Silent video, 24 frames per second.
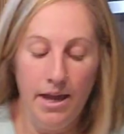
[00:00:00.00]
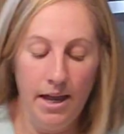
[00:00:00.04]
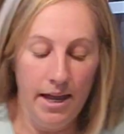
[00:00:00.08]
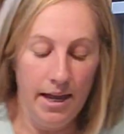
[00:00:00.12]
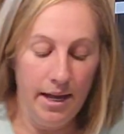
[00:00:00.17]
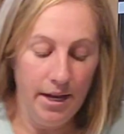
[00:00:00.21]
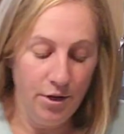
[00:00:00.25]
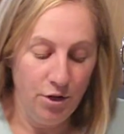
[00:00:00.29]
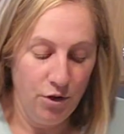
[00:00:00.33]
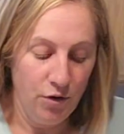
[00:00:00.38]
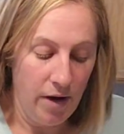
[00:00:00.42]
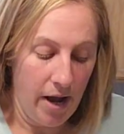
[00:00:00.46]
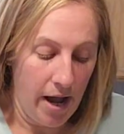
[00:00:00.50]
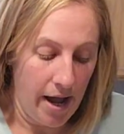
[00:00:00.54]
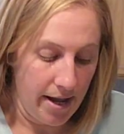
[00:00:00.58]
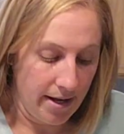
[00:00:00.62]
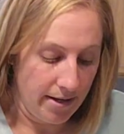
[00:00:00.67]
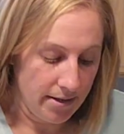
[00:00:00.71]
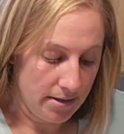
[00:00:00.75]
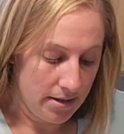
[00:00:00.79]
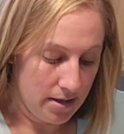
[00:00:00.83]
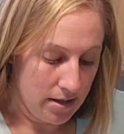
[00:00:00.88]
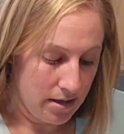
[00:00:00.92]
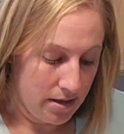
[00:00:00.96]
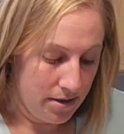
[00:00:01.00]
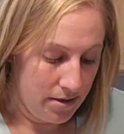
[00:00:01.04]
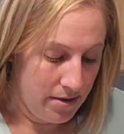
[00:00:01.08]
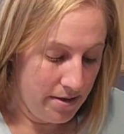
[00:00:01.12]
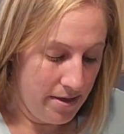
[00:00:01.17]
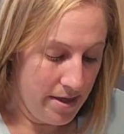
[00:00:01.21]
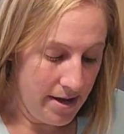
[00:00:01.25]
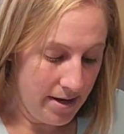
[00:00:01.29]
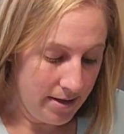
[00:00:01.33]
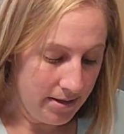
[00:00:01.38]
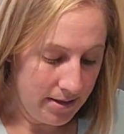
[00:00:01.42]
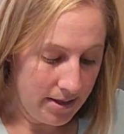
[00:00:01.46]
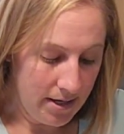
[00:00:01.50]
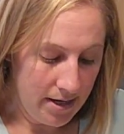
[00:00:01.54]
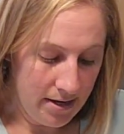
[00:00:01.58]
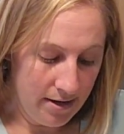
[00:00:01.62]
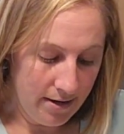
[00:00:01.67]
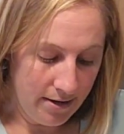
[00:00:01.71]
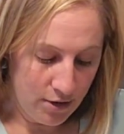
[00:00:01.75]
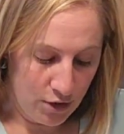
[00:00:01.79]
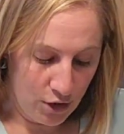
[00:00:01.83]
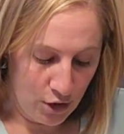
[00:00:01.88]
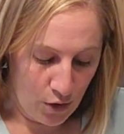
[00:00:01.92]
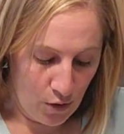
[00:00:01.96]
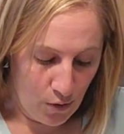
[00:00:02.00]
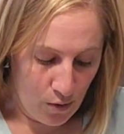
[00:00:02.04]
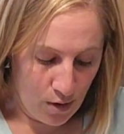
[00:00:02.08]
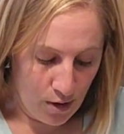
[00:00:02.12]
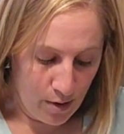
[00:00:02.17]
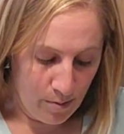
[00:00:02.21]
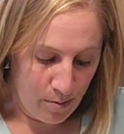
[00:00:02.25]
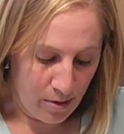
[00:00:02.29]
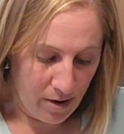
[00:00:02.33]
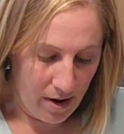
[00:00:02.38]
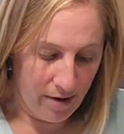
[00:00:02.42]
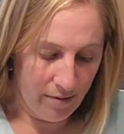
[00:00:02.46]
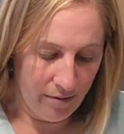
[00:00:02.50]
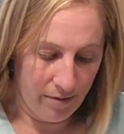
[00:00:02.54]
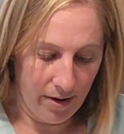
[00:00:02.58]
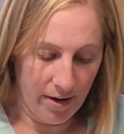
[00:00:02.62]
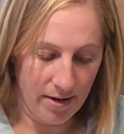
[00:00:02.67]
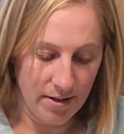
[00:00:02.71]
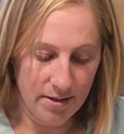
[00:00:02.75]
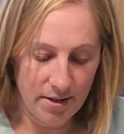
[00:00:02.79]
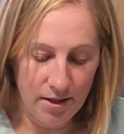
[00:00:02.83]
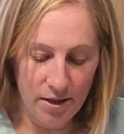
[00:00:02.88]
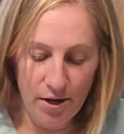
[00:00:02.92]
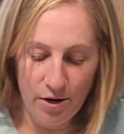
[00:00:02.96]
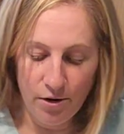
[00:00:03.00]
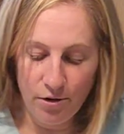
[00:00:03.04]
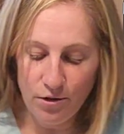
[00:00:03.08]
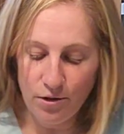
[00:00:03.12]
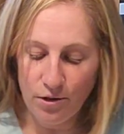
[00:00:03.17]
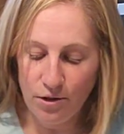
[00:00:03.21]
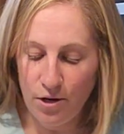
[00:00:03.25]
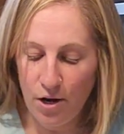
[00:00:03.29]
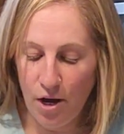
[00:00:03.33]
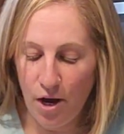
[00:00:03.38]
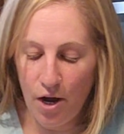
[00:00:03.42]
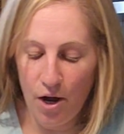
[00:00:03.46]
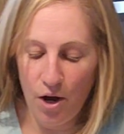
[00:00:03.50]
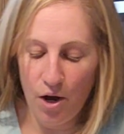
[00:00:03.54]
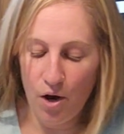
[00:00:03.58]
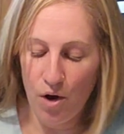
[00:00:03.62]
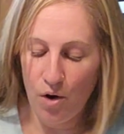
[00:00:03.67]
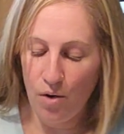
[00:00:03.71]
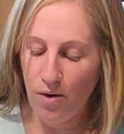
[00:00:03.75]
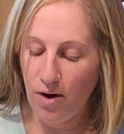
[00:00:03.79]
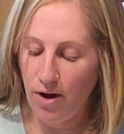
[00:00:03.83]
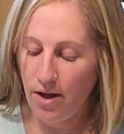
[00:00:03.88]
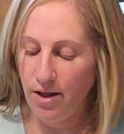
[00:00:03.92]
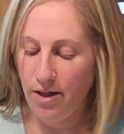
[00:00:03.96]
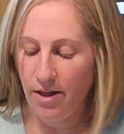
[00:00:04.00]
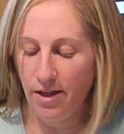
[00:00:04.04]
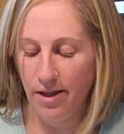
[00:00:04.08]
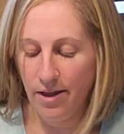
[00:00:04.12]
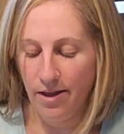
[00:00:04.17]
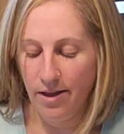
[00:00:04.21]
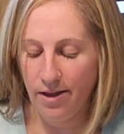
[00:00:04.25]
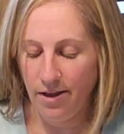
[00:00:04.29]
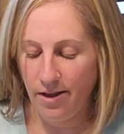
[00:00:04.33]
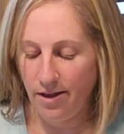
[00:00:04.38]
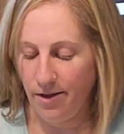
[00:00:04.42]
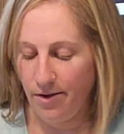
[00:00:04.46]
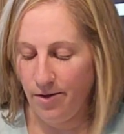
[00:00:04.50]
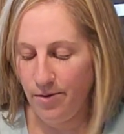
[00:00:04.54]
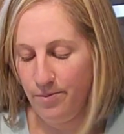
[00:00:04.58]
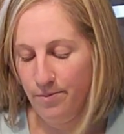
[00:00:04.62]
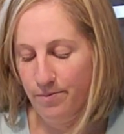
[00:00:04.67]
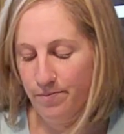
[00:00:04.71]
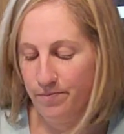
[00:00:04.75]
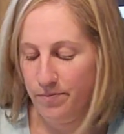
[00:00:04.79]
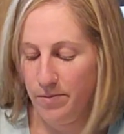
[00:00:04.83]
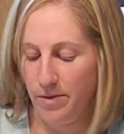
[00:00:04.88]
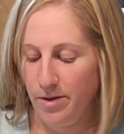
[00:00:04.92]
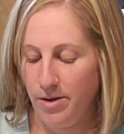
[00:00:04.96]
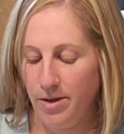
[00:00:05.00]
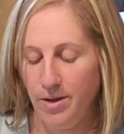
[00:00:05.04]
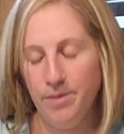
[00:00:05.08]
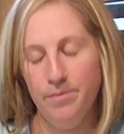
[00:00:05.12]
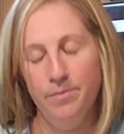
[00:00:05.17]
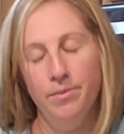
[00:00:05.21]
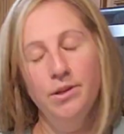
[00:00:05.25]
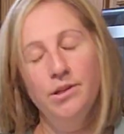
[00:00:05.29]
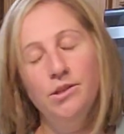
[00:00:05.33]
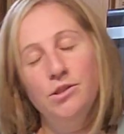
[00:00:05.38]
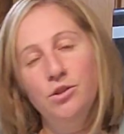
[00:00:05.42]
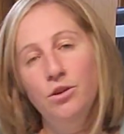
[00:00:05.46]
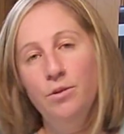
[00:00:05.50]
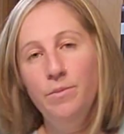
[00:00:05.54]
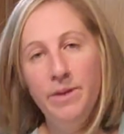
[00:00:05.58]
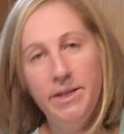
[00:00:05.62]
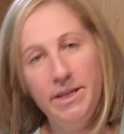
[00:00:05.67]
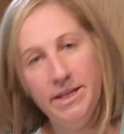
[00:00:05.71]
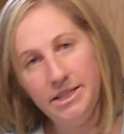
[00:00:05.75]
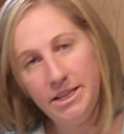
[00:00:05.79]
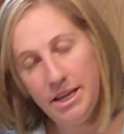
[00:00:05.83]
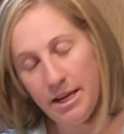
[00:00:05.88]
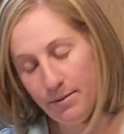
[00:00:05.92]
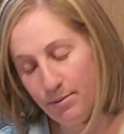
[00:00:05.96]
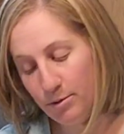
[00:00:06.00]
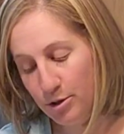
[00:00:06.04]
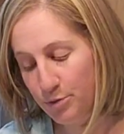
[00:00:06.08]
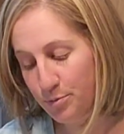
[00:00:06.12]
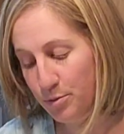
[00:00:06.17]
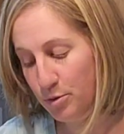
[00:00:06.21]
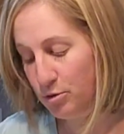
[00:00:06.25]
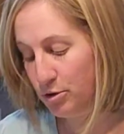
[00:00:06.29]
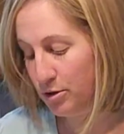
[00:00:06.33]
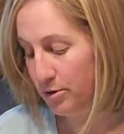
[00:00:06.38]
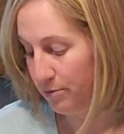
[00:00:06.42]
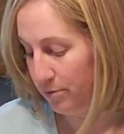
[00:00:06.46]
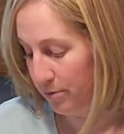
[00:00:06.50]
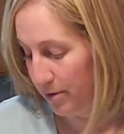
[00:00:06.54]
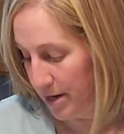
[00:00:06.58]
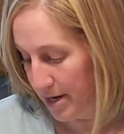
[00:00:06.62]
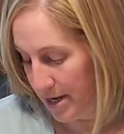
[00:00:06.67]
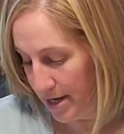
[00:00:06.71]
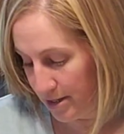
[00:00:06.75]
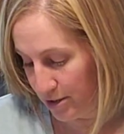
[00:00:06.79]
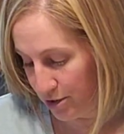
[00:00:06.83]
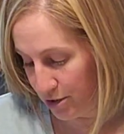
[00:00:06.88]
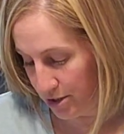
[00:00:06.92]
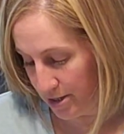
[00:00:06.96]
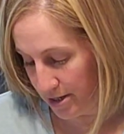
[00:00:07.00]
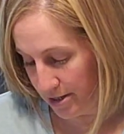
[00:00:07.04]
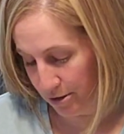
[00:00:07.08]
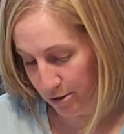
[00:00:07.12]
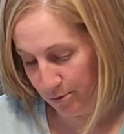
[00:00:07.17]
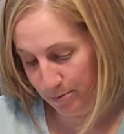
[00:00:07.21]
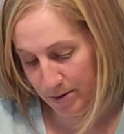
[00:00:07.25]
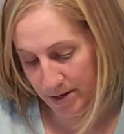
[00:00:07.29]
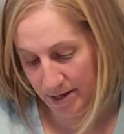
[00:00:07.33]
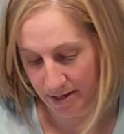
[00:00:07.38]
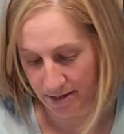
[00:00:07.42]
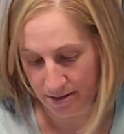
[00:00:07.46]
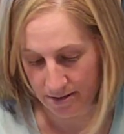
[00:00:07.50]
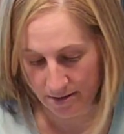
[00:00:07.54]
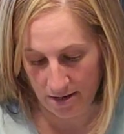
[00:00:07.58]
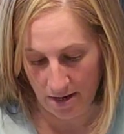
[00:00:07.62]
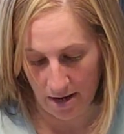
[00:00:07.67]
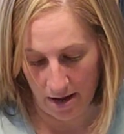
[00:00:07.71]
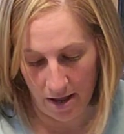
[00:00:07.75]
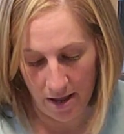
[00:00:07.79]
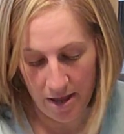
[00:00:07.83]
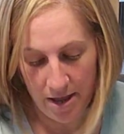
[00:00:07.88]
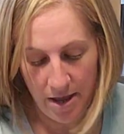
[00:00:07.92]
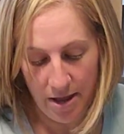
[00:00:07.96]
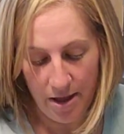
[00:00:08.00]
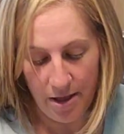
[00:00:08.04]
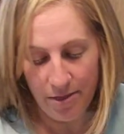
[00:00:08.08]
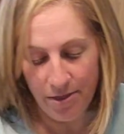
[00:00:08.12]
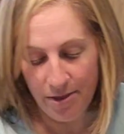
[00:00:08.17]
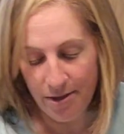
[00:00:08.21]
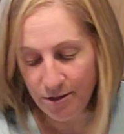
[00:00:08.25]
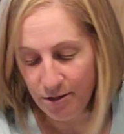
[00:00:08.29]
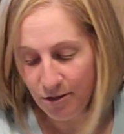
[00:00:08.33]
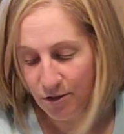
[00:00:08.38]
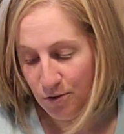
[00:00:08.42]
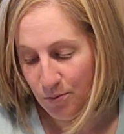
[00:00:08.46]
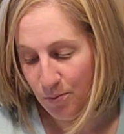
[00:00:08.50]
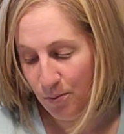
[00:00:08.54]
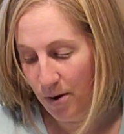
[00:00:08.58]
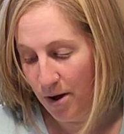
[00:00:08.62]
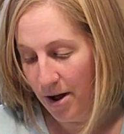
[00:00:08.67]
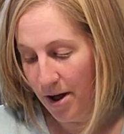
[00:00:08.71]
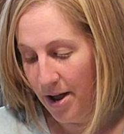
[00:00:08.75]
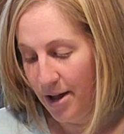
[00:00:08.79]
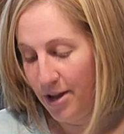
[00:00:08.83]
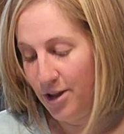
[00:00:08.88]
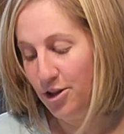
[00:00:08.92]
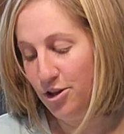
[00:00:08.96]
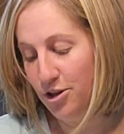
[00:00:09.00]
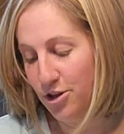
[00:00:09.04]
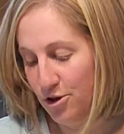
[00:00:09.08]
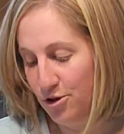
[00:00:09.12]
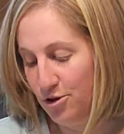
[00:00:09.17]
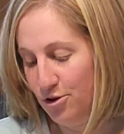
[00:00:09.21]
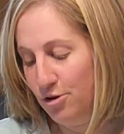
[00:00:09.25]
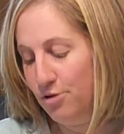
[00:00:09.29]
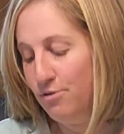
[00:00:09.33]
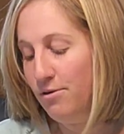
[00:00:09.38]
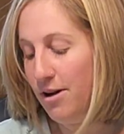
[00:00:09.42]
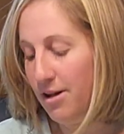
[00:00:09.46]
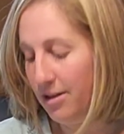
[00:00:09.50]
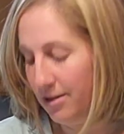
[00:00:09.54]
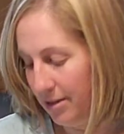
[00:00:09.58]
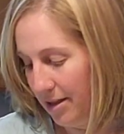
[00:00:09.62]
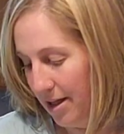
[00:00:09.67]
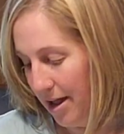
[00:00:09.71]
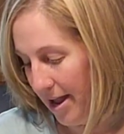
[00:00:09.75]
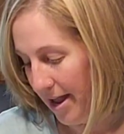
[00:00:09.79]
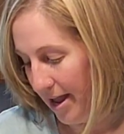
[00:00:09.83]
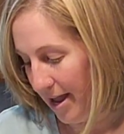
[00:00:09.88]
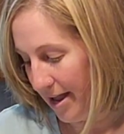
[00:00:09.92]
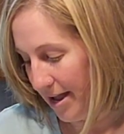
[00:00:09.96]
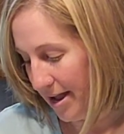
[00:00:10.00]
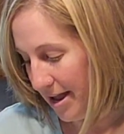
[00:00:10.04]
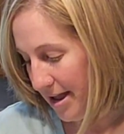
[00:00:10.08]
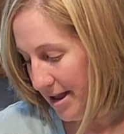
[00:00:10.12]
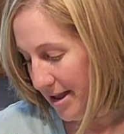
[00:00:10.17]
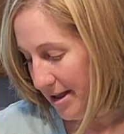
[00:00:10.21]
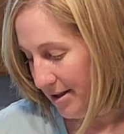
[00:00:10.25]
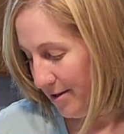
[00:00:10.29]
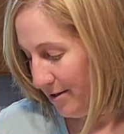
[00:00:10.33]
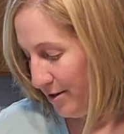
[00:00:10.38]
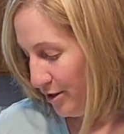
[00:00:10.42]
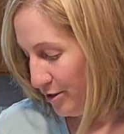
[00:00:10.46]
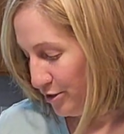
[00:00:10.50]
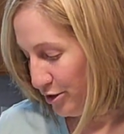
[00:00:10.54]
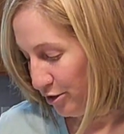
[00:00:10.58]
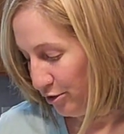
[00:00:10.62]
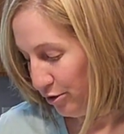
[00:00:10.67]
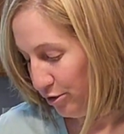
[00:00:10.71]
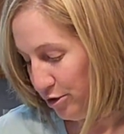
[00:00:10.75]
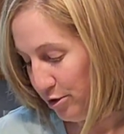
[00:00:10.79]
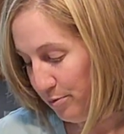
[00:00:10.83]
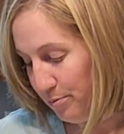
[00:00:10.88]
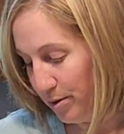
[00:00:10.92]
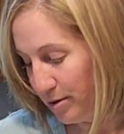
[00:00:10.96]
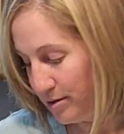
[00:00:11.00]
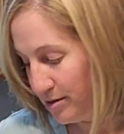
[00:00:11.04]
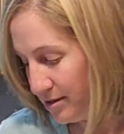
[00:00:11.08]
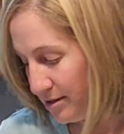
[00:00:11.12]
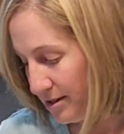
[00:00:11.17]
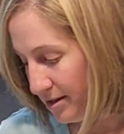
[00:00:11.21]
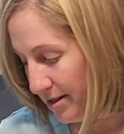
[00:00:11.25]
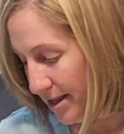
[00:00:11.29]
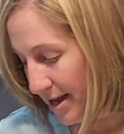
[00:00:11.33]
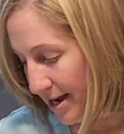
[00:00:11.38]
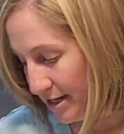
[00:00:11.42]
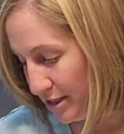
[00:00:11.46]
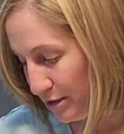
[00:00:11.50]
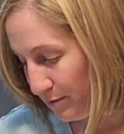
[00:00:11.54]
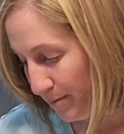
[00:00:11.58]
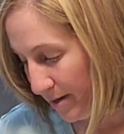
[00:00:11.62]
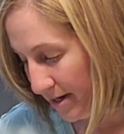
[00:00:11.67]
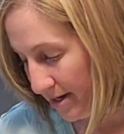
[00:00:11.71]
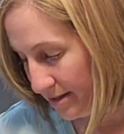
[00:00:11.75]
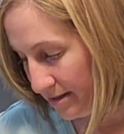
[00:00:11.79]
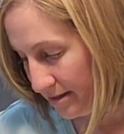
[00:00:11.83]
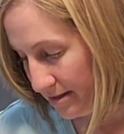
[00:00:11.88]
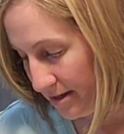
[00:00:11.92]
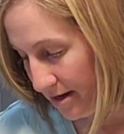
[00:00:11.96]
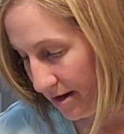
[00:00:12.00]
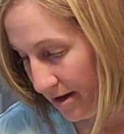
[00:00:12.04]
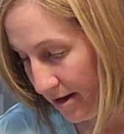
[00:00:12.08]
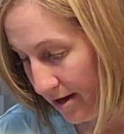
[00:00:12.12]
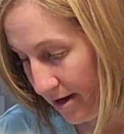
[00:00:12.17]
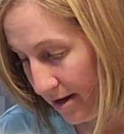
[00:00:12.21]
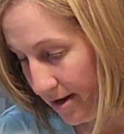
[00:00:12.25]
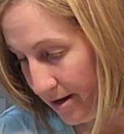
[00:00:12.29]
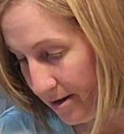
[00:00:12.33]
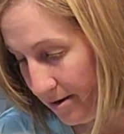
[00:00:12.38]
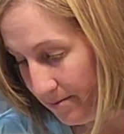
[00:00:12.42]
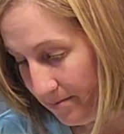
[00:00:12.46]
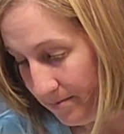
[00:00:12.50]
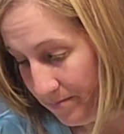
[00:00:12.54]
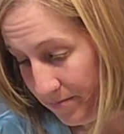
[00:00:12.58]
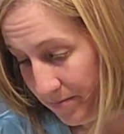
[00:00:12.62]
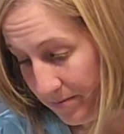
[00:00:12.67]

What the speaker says: And you guys, this is your preference. There's no put so many tablespoons of ranch on your pizza. This is what you like. It's your little personalized pizza.